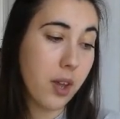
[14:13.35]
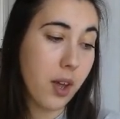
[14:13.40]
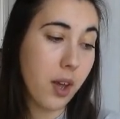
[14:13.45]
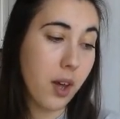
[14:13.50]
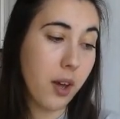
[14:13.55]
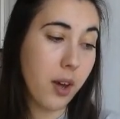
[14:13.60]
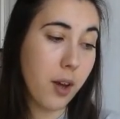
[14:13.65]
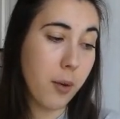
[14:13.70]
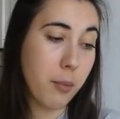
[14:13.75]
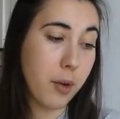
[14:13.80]

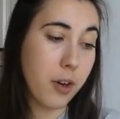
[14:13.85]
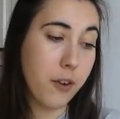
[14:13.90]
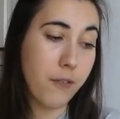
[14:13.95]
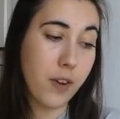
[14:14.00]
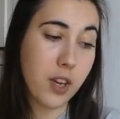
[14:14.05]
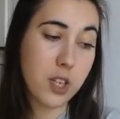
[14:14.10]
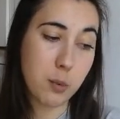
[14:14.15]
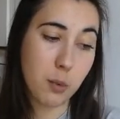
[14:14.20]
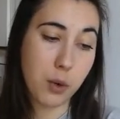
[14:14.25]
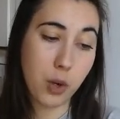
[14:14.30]
and
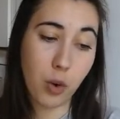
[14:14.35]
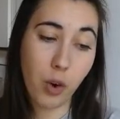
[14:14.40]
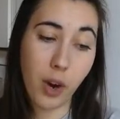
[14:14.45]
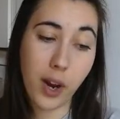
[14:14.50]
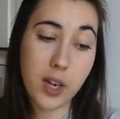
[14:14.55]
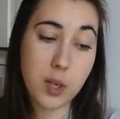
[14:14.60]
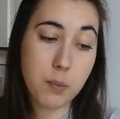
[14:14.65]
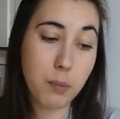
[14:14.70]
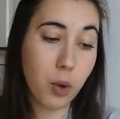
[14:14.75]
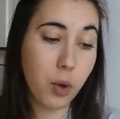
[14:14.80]
investment
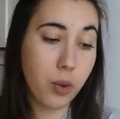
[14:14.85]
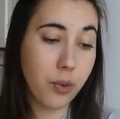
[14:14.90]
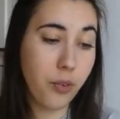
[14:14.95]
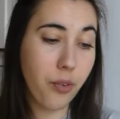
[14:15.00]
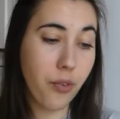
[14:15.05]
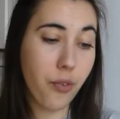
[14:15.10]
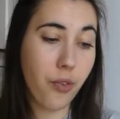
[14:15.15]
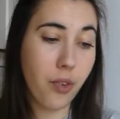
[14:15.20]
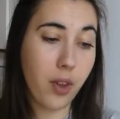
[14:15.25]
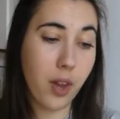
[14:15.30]
grade
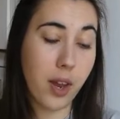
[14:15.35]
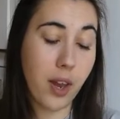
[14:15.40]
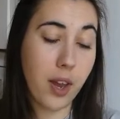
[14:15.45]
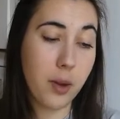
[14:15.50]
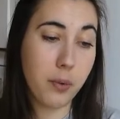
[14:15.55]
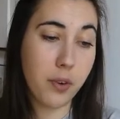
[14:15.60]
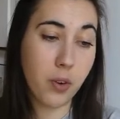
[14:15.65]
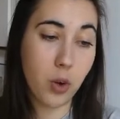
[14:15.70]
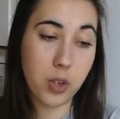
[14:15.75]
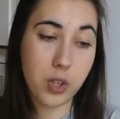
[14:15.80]
bonds, and
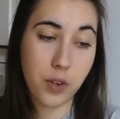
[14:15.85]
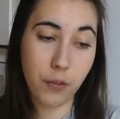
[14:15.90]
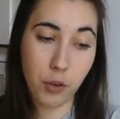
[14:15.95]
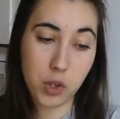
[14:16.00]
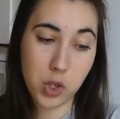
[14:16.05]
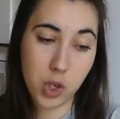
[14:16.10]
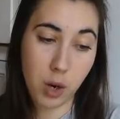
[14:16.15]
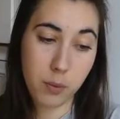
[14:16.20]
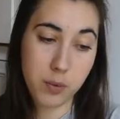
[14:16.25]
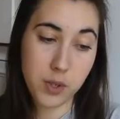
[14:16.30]
we've got different
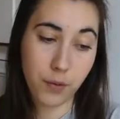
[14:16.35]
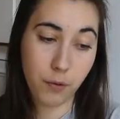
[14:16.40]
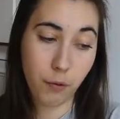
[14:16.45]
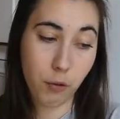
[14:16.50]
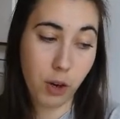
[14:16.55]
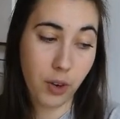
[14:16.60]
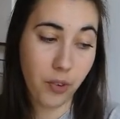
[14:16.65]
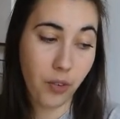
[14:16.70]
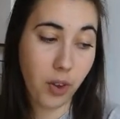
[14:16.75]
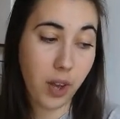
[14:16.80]
types of
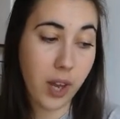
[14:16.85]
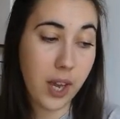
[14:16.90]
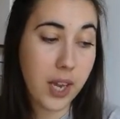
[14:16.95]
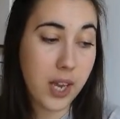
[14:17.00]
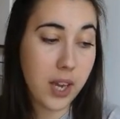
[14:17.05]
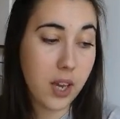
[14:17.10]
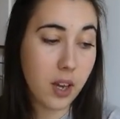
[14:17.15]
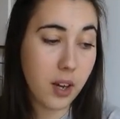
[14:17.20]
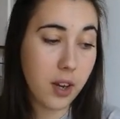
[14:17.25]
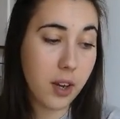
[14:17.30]
risk
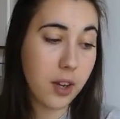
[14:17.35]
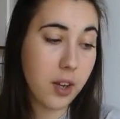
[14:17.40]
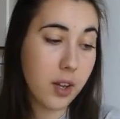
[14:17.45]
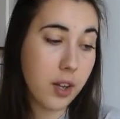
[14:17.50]
here.